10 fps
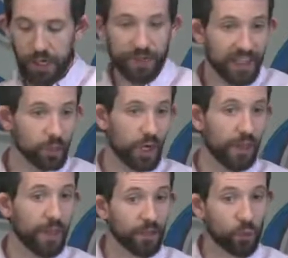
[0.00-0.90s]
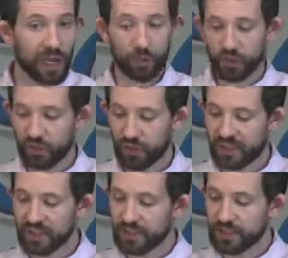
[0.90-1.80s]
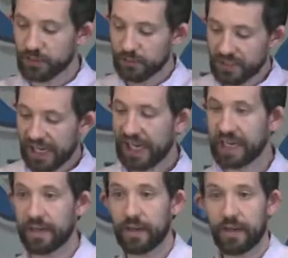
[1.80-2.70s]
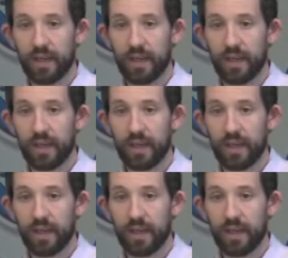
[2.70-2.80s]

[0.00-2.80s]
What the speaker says: And that's why then the ground curses Cain,